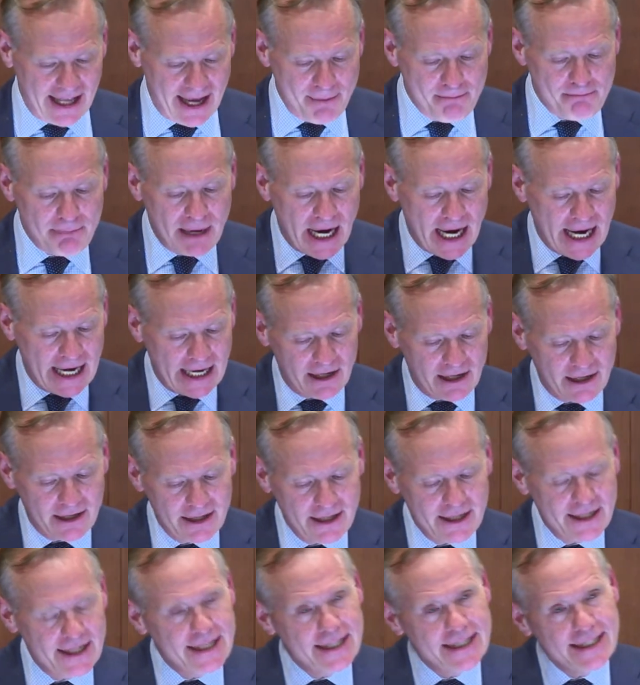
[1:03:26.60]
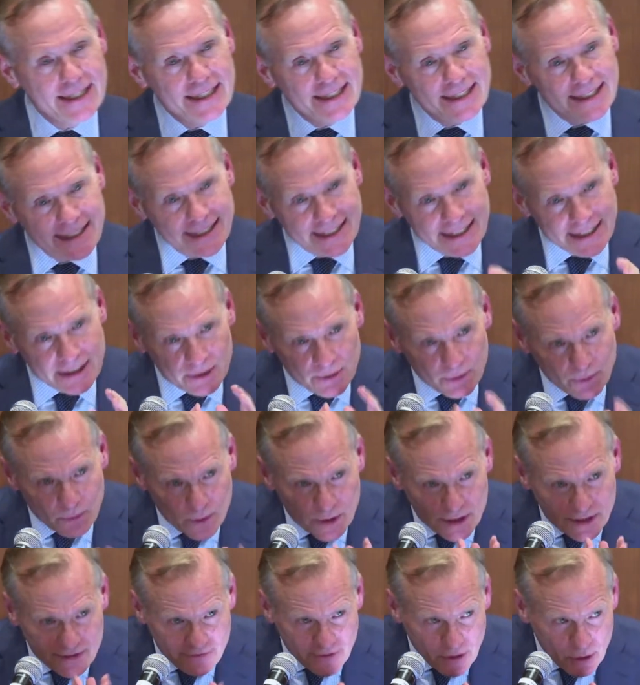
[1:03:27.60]
empire, Hilton
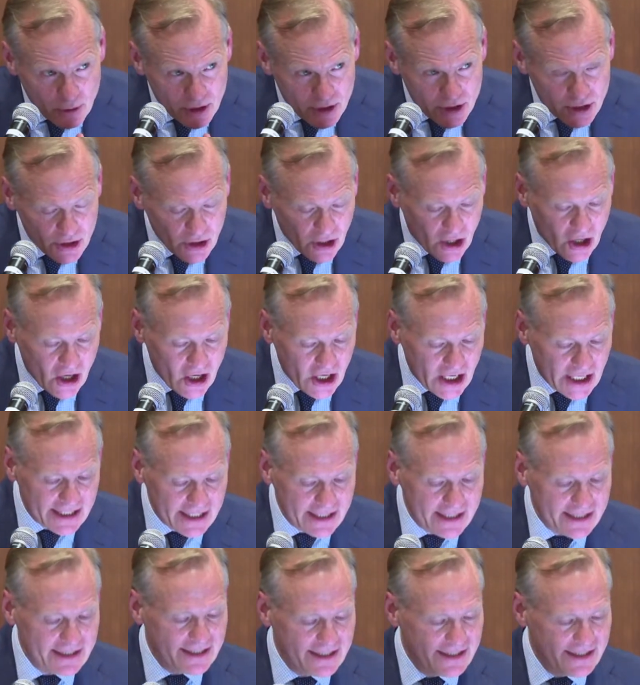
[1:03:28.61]
was focused on